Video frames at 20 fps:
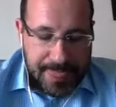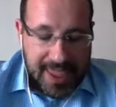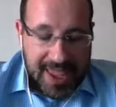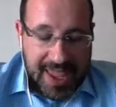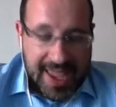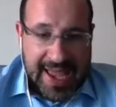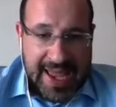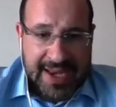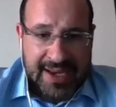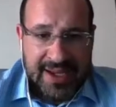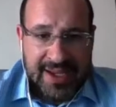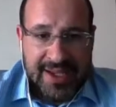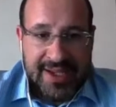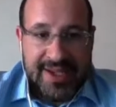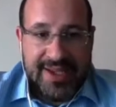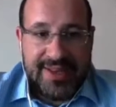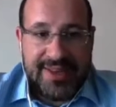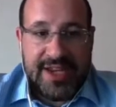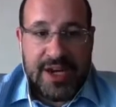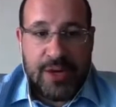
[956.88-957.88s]
And
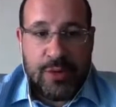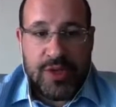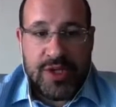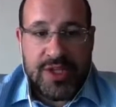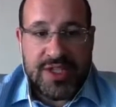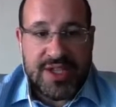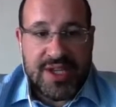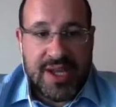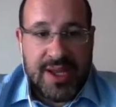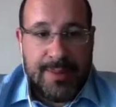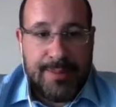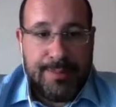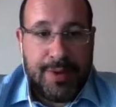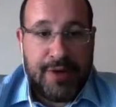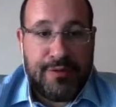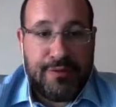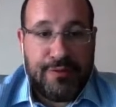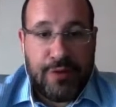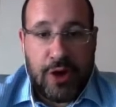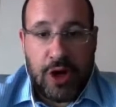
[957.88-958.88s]
there is a
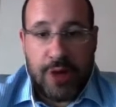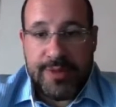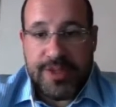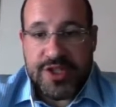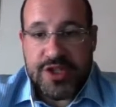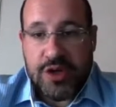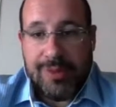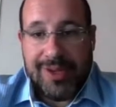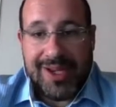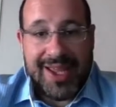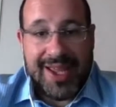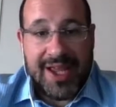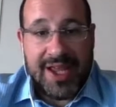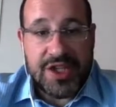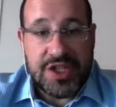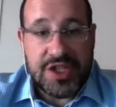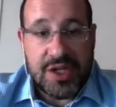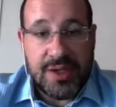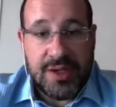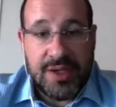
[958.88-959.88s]
performance obligation.